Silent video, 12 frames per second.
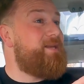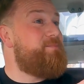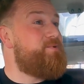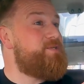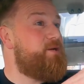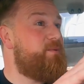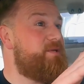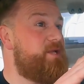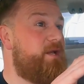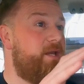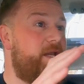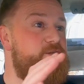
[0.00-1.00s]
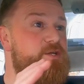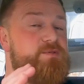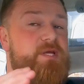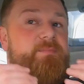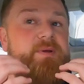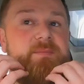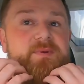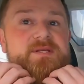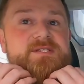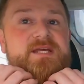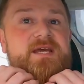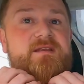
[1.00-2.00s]
Alan Brazil. It's like, I, as you said, people yeah.
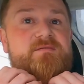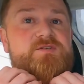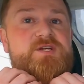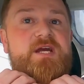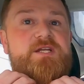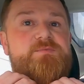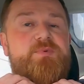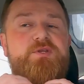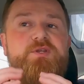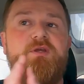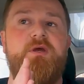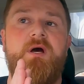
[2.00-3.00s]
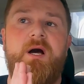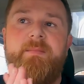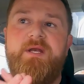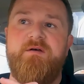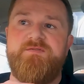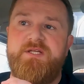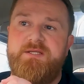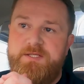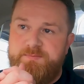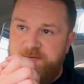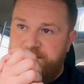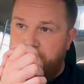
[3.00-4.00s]
are scared of change. But do you, I mean, I've said
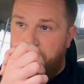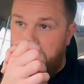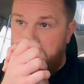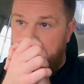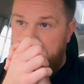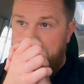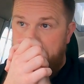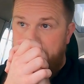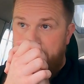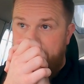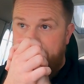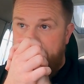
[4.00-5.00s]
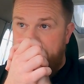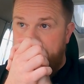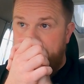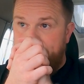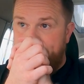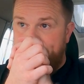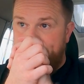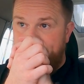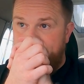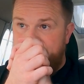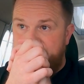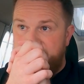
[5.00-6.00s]
this before, um,
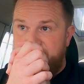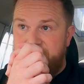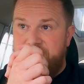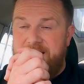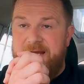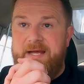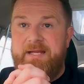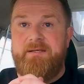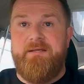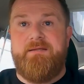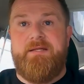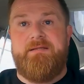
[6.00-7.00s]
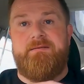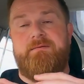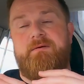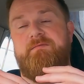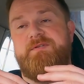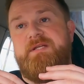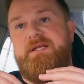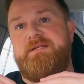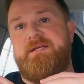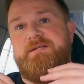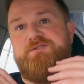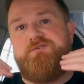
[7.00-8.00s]
and there, obviously
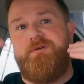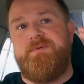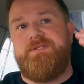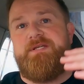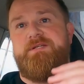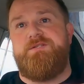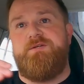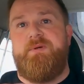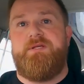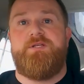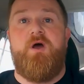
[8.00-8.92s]
there's extremities to it.